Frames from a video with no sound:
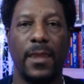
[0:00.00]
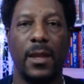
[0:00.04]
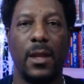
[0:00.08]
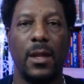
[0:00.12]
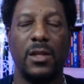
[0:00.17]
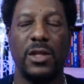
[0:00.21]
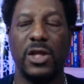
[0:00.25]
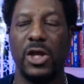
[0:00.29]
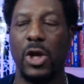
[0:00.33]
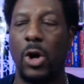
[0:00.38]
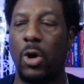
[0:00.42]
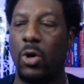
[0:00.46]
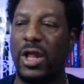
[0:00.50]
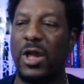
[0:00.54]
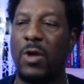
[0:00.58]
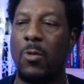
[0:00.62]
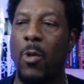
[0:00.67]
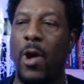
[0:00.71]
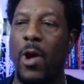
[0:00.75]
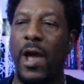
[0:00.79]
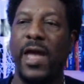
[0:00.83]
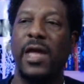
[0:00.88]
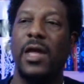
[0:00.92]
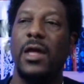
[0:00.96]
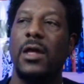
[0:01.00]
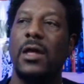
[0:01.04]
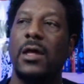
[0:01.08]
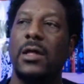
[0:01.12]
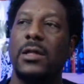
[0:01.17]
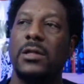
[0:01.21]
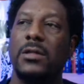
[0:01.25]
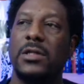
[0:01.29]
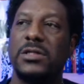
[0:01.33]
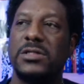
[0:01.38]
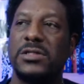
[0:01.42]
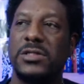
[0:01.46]
The only way
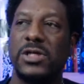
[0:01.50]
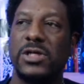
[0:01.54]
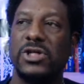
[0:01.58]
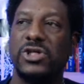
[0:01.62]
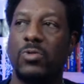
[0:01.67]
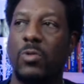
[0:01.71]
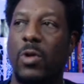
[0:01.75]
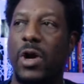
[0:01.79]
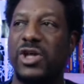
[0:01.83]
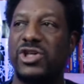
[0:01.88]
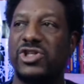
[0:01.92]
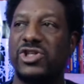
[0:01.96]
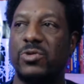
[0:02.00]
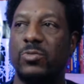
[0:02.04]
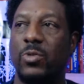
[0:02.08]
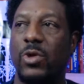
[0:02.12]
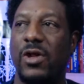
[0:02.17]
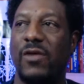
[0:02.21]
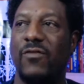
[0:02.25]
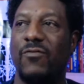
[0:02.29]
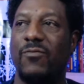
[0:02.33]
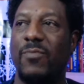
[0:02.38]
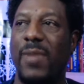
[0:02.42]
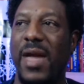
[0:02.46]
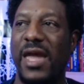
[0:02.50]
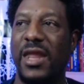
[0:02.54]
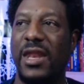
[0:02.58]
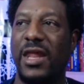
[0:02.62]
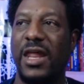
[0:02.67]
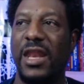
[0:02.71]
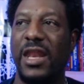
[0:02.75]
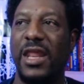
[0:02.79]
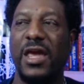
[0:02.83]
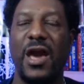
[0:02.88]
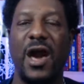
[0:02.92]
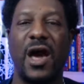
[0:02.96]
this situation would have made
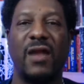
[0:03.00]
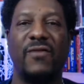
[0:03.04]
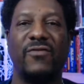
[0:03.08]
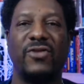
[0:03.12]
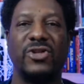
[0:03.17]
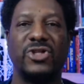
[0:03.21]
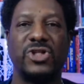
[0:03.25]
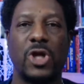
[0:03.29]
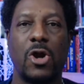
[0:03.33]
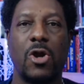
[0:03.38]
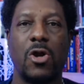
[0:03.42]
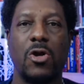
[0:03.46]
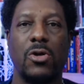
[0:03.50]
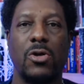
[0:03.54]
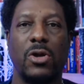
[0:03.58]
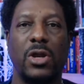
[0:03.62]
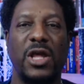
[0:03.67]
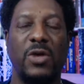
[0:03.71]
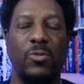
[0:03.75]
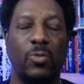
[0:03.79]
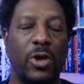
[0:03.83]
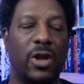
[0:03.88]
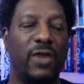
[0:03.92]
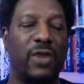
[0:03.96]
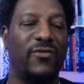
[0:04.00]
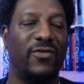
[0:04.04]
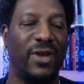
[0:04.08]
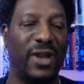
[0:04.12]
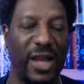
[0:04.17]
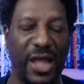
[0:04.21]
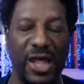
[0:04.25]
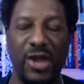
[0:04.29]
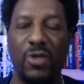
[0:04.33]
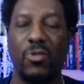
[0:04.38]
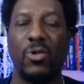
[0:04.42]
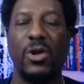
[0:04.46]
any kind of a turn, it would have
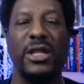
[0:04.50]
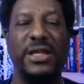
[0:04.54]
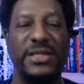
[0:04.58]
literally